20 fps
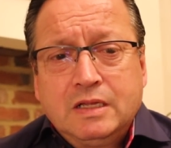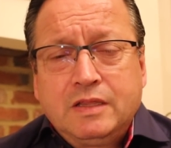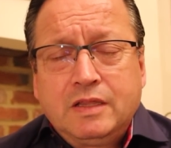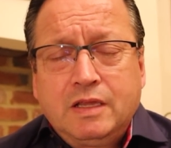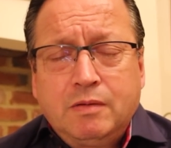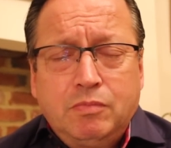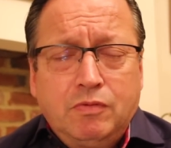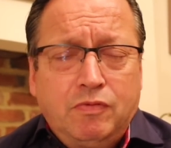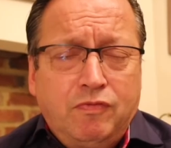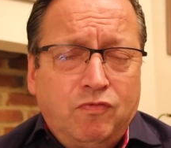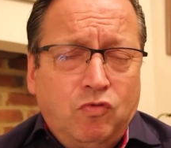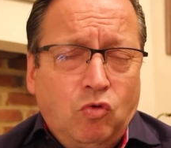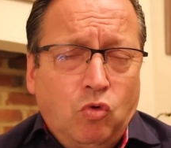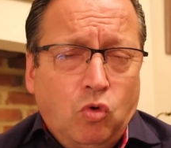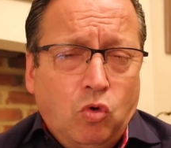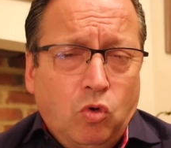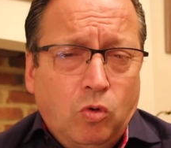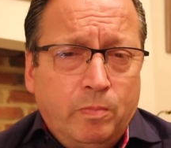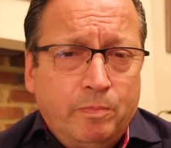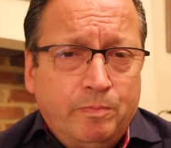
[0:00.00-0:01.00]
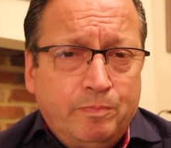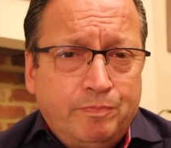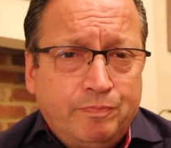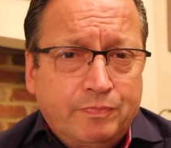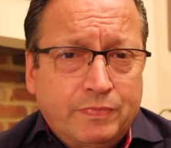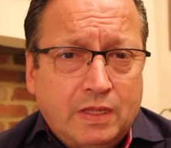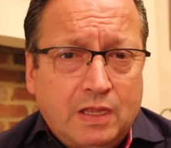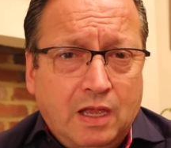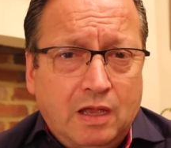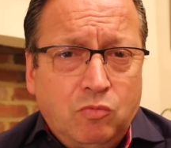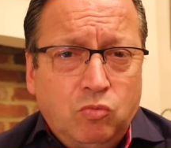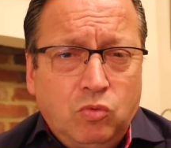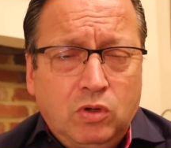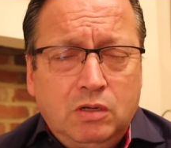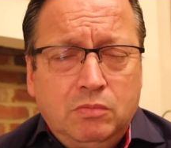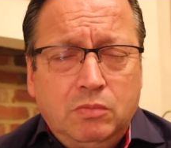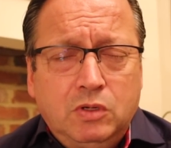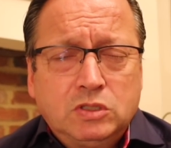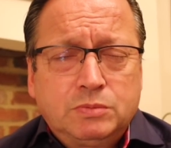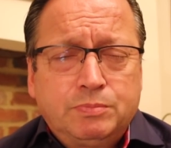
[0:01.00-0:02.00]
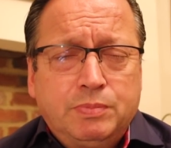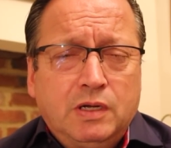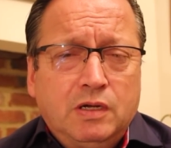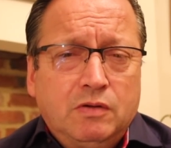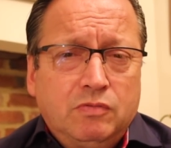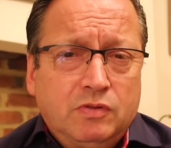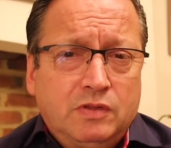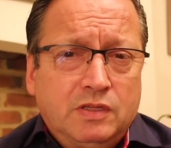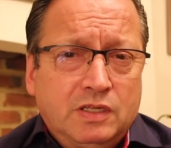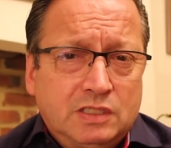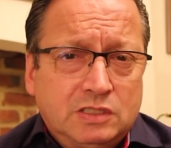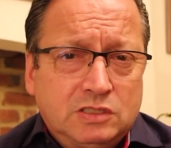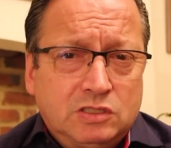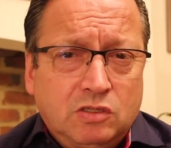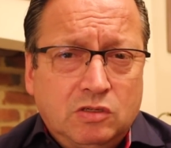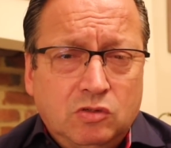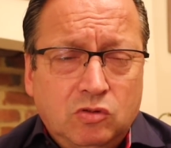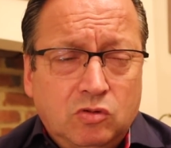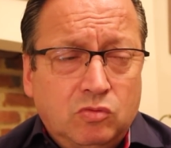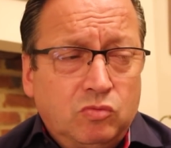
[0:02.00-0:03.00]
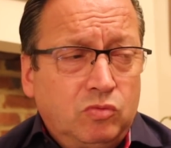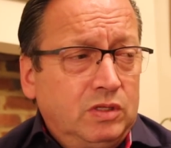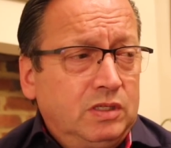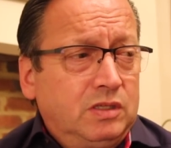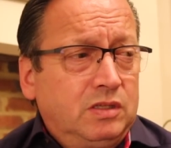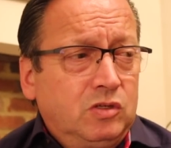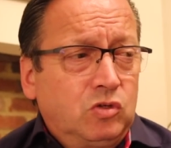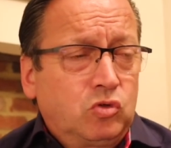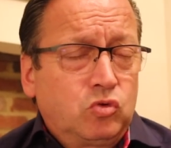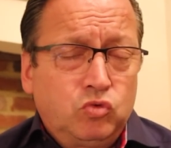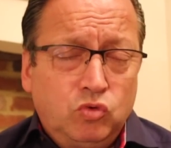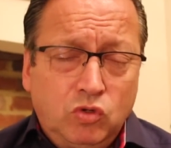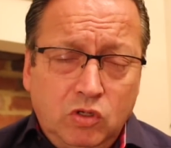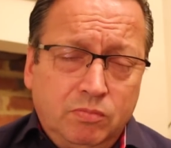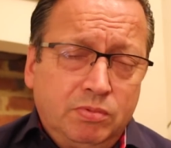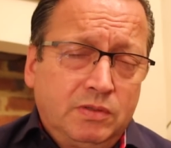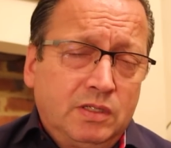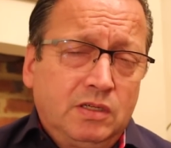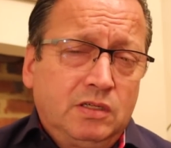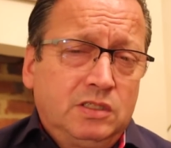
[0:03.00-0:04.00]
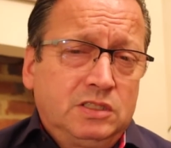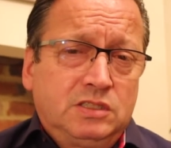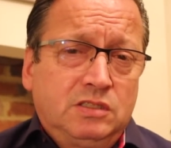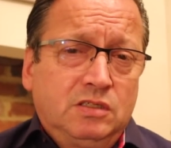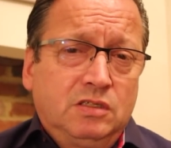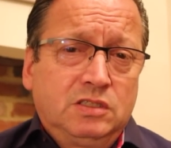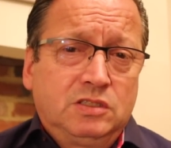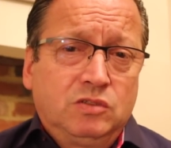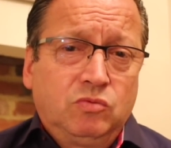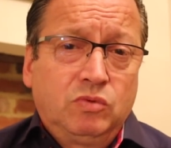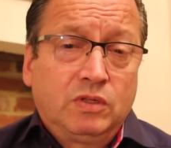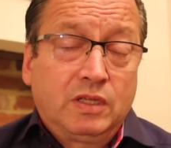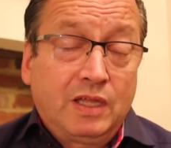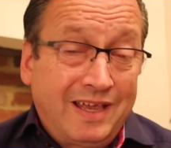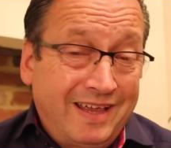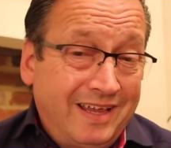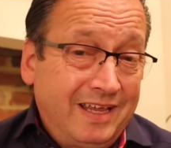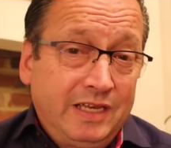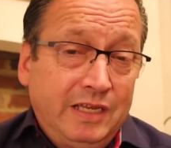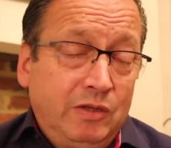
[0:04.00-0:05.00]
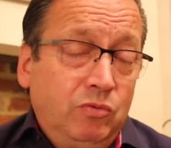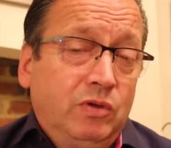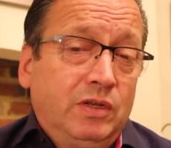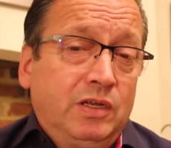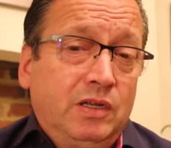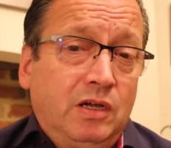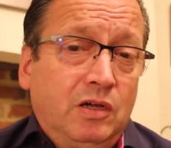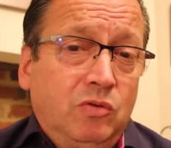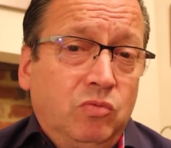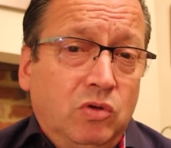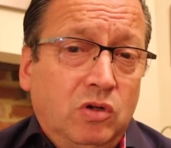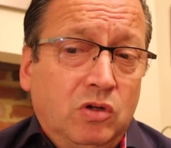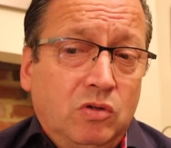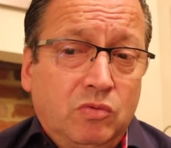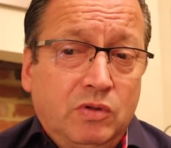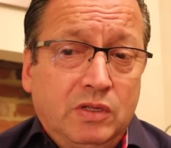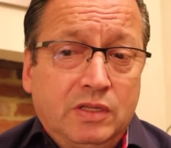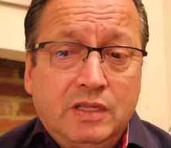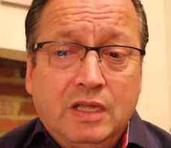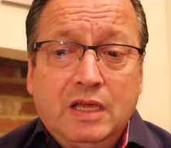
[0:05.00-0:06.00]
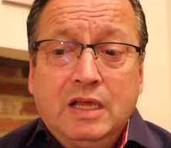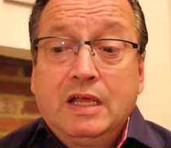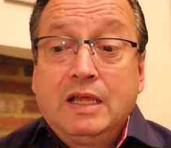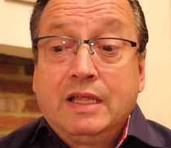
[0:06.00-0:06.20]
Number 4, and one of the most powerful things, so look, with the group that I started with, anyone that I work with,